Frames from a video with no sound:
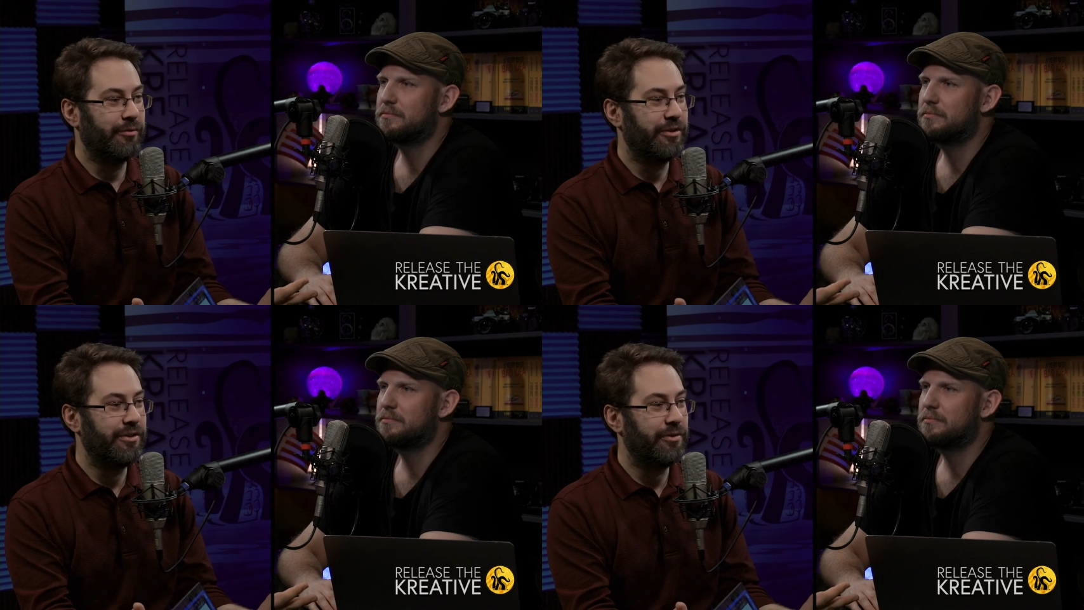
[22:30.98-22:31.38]
Speaker 1: of
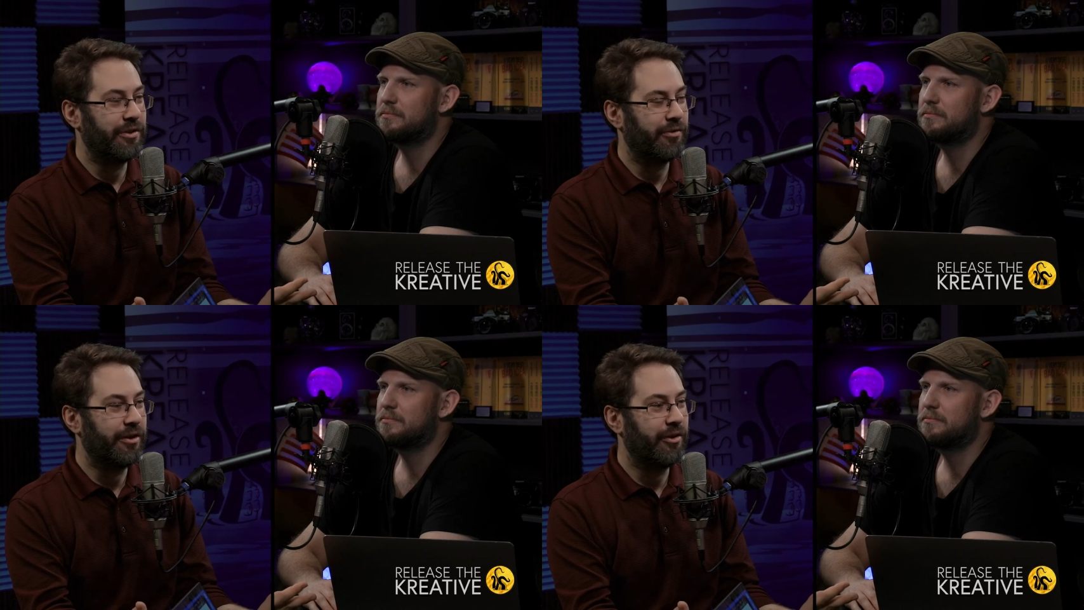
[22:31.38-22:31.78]
what to do with
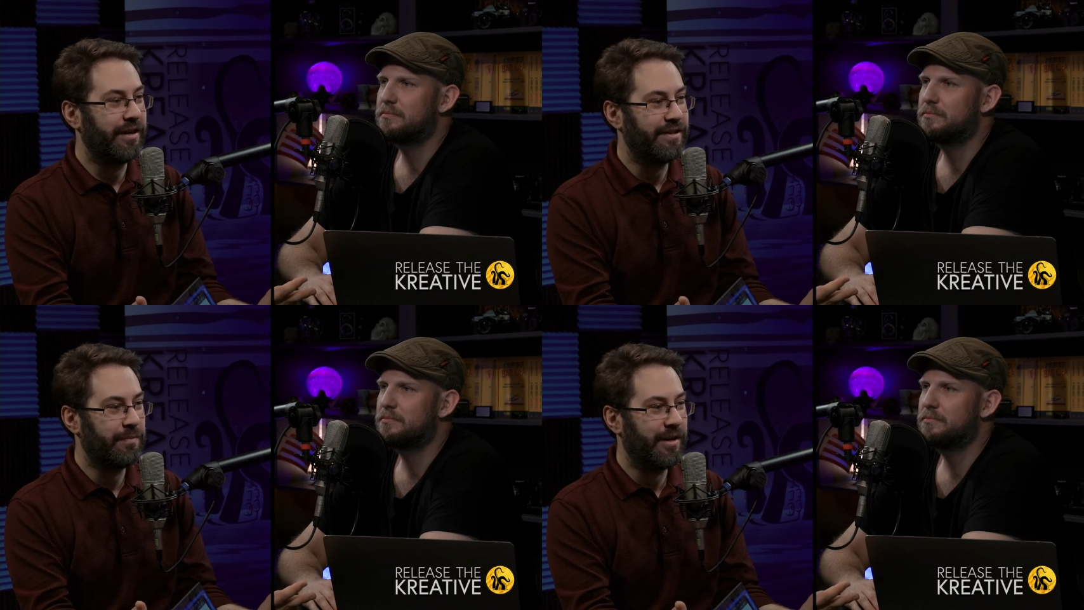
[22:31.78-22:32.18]
this red
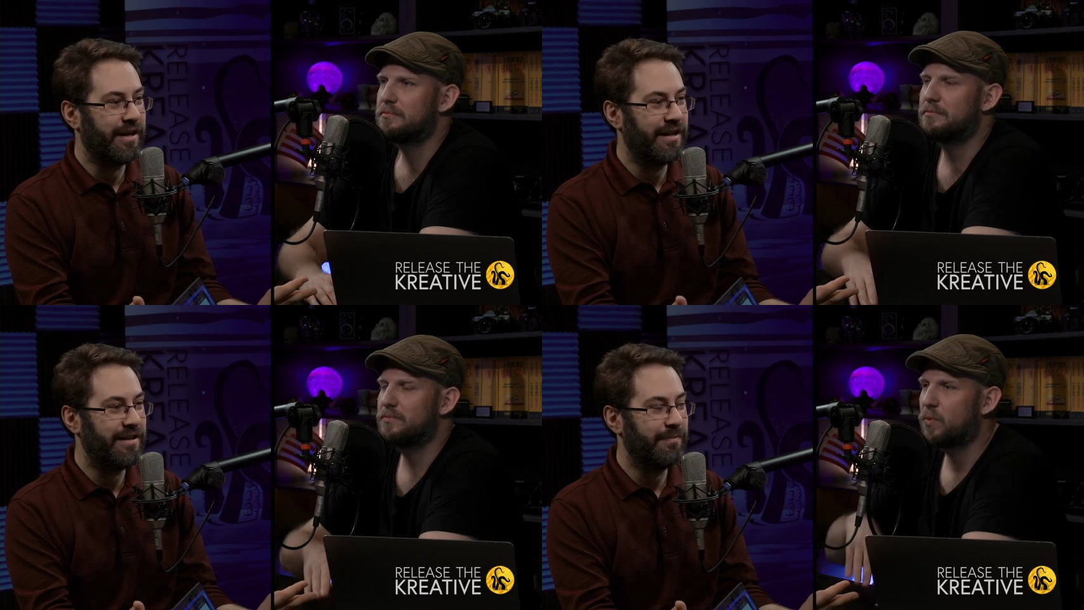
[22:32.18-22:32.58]
crayon just
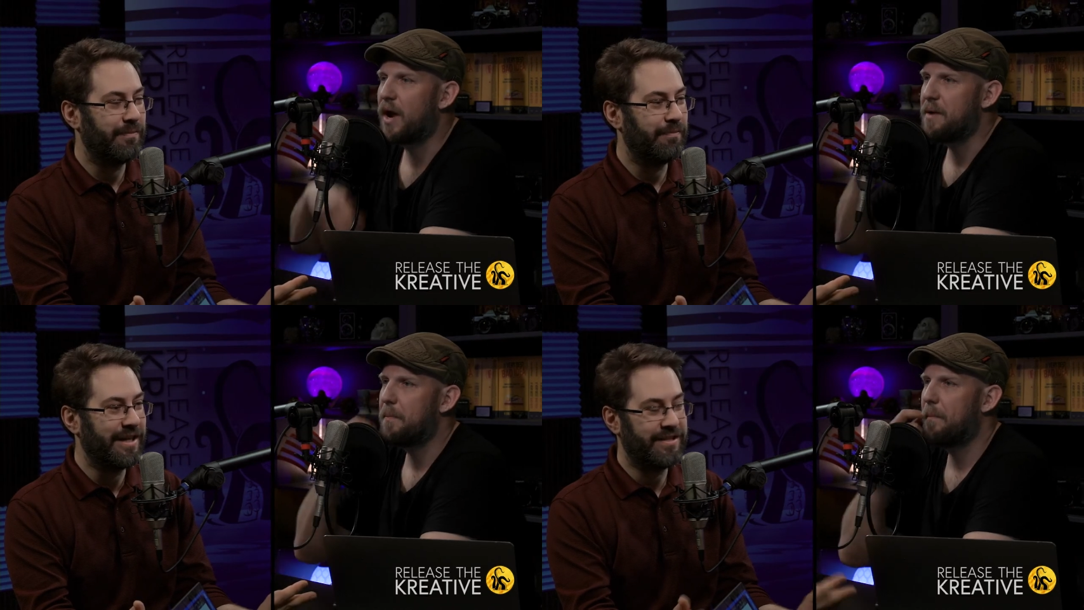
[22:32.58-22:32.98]
by
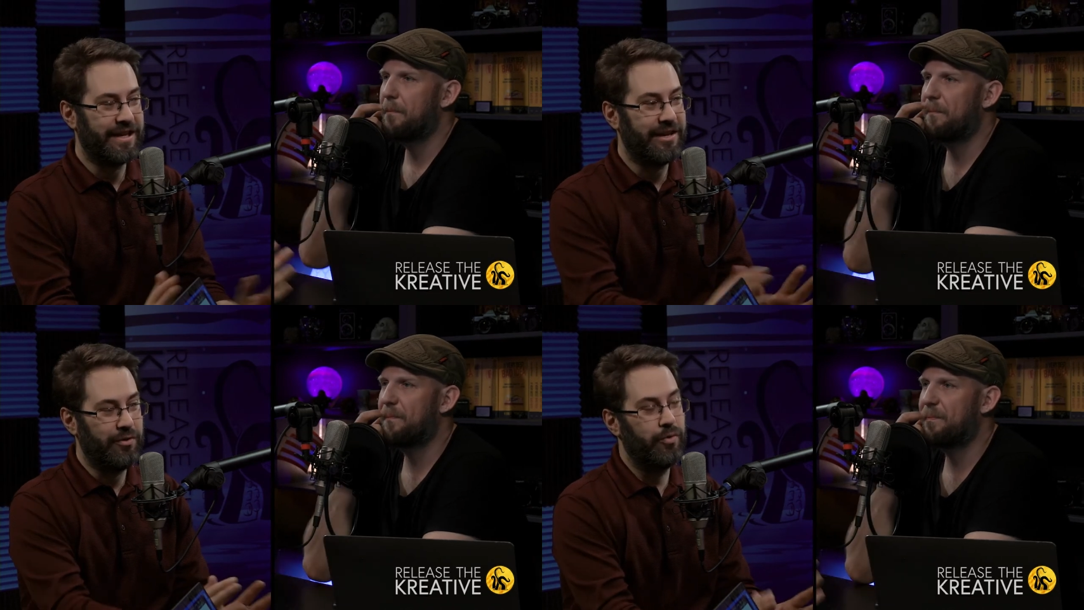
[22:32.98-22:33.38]
right. by
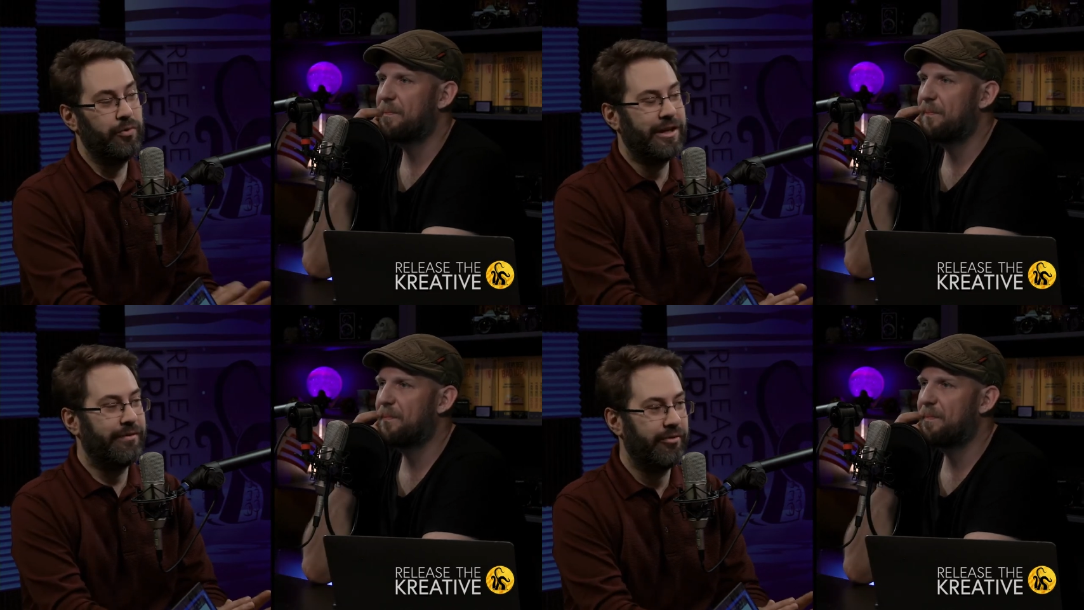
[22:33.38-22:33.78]
saying you
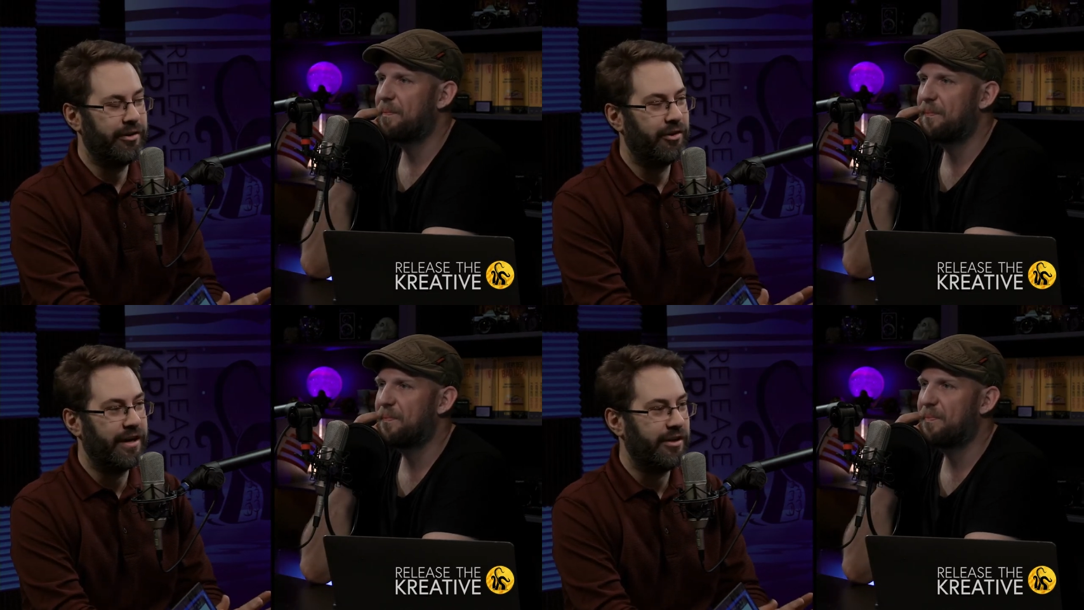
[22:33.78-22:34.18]
only have a
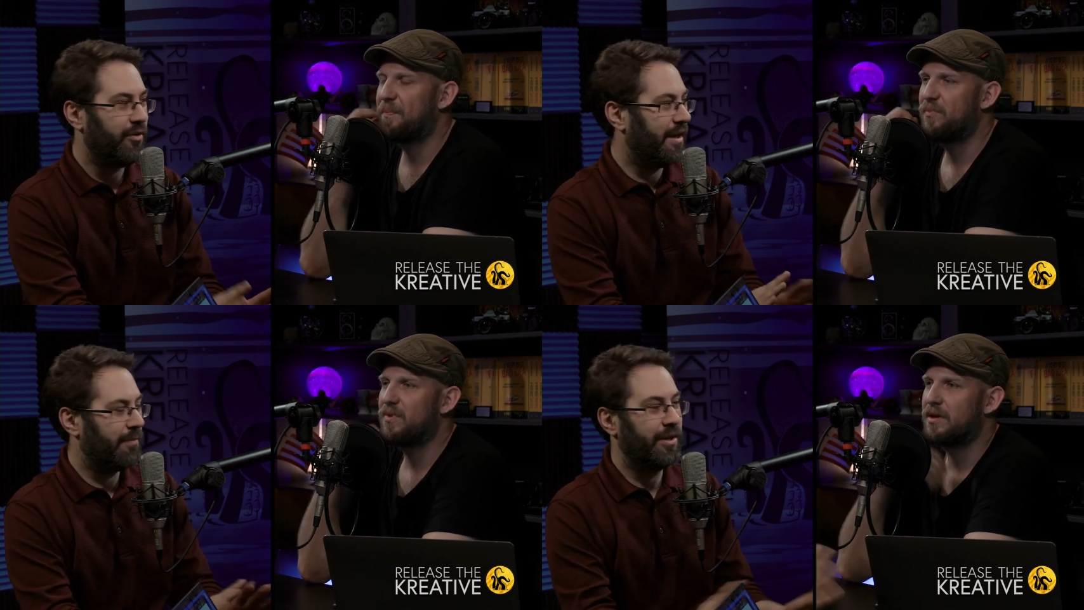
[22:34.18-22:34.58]
red crayon and you
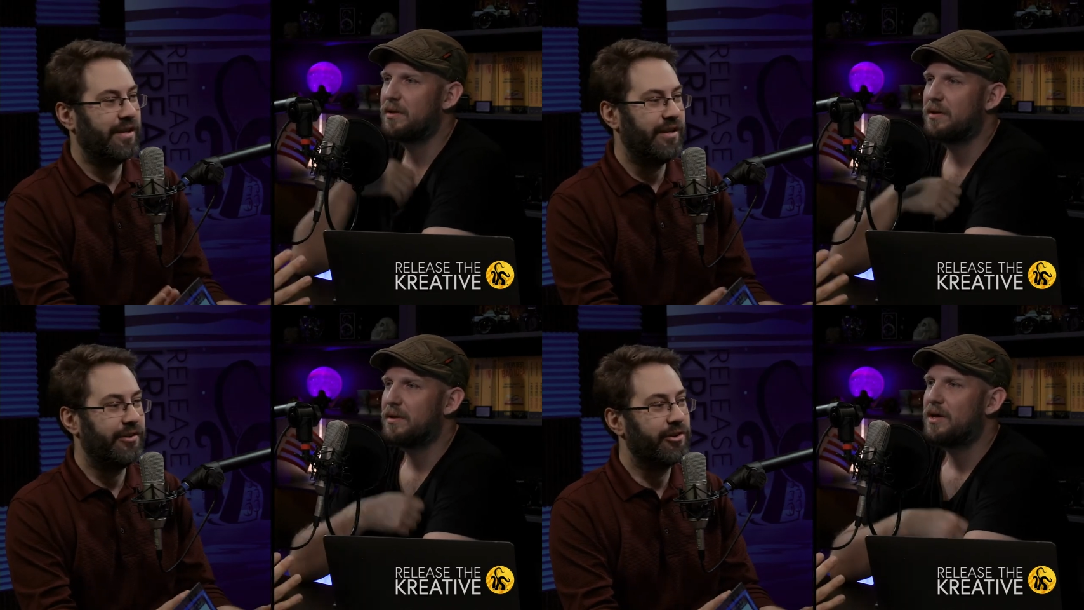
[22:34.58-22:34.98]
can't pick
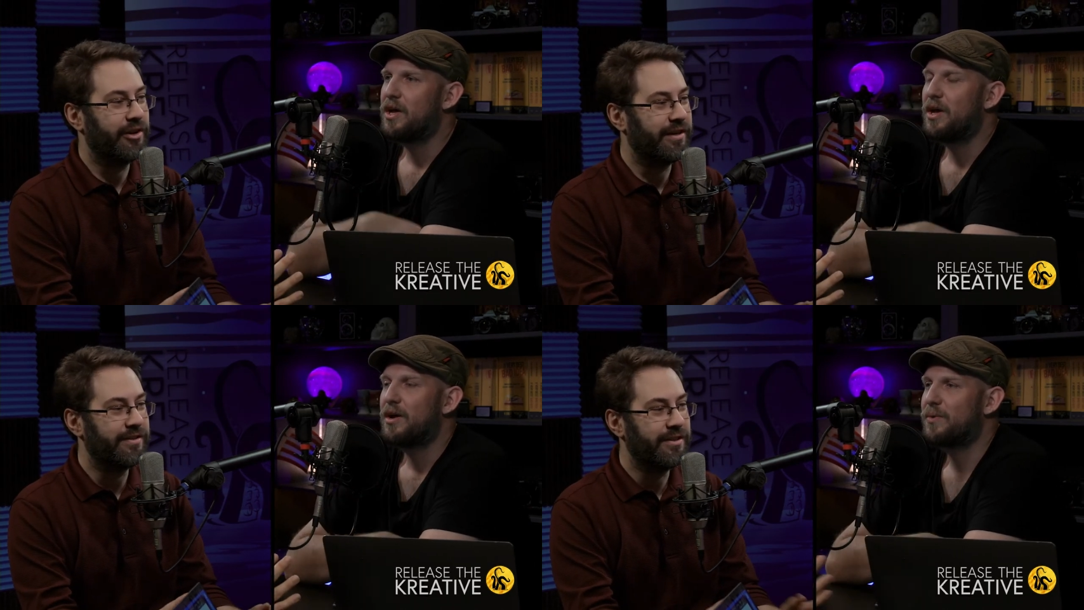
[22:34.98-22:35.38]
any other
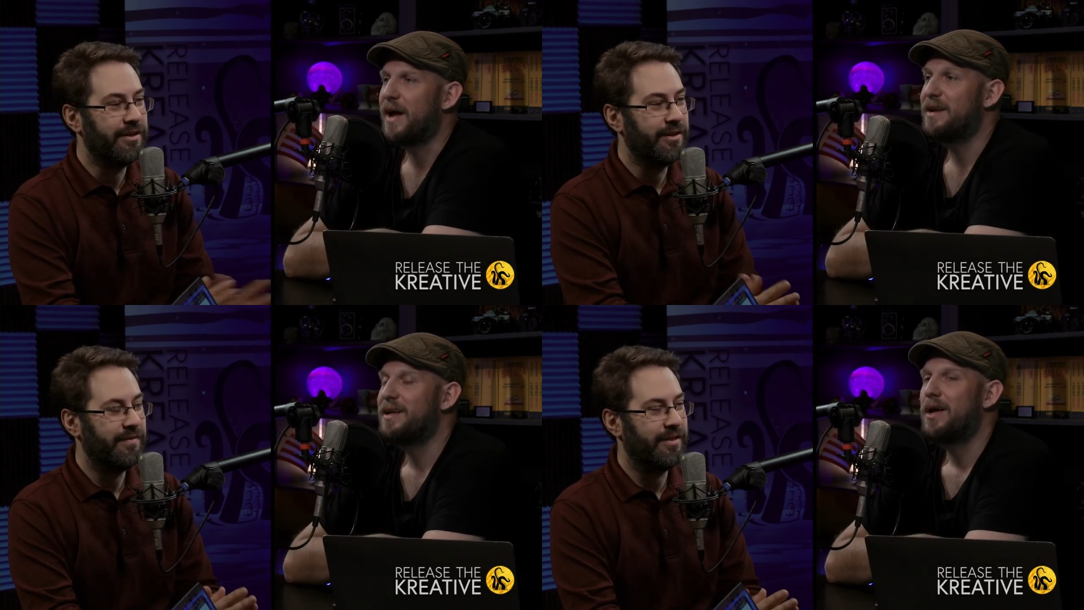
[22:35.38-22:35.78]
crayons.
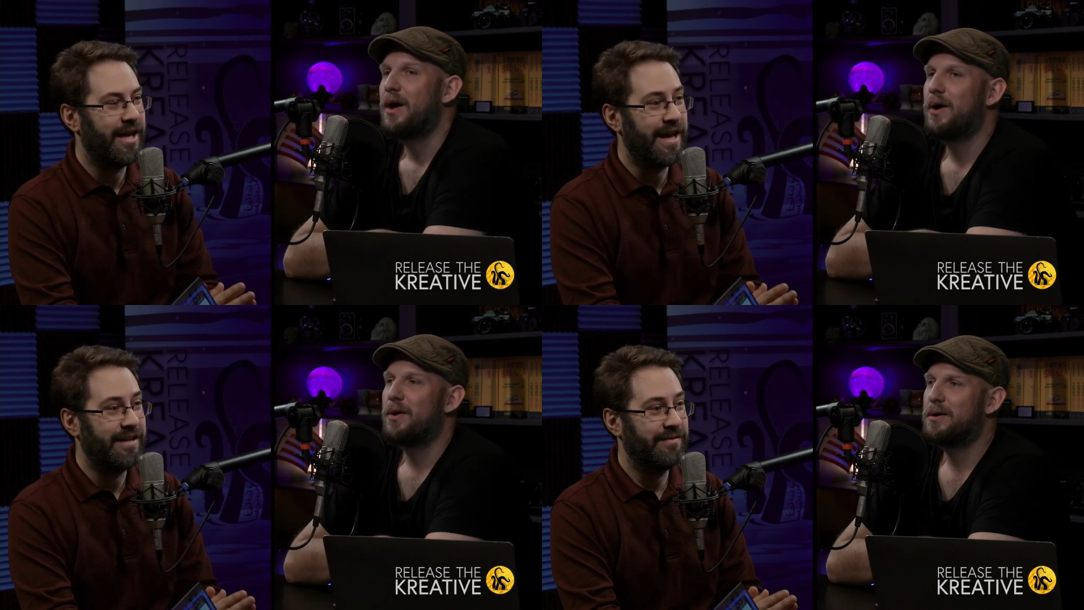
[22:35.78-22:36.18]
Right.
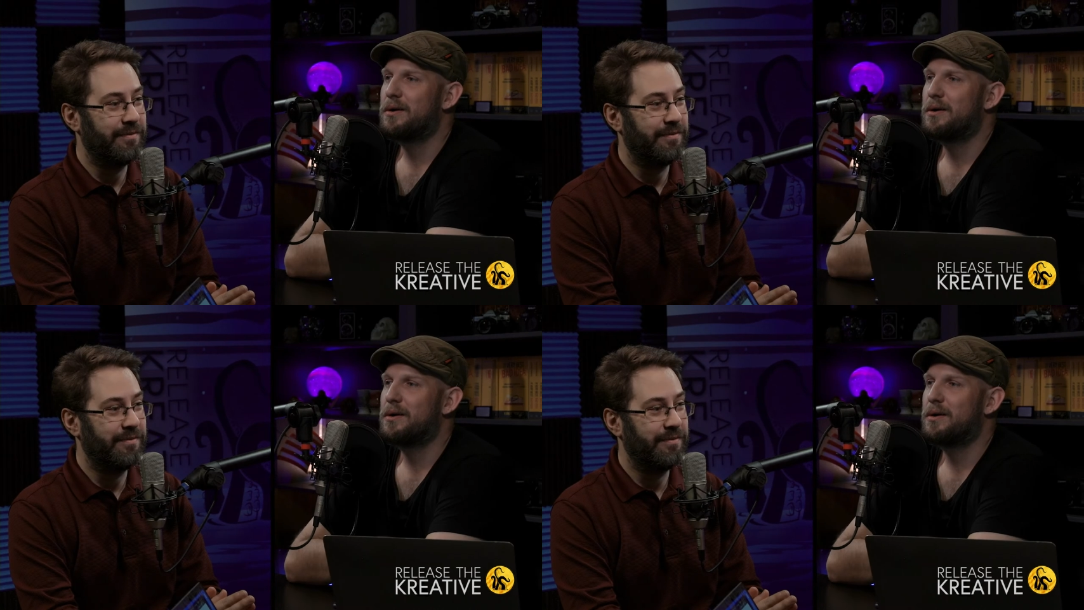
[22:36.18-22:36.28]
That